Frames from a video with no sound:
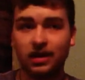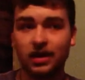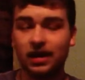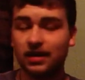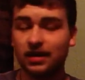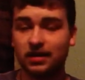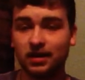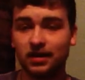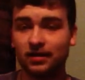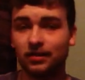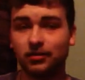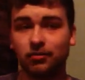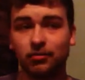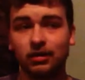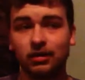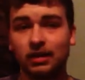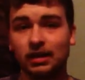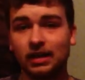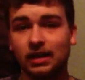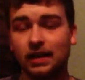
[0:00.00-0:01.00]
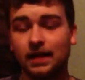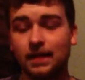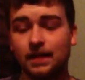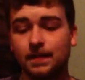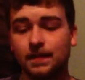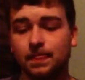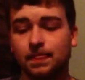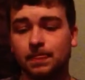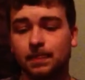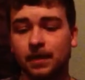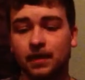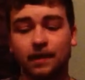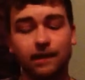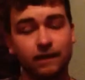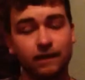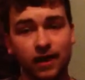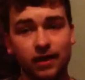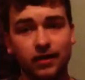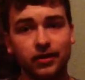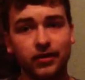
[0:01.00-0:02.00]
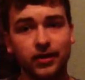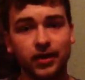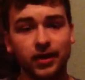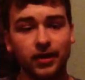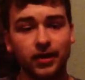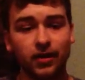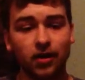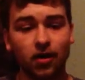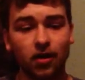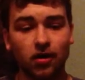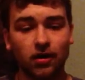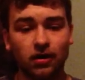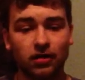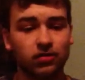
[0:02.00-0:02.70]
It doesn't really affect the gun at all.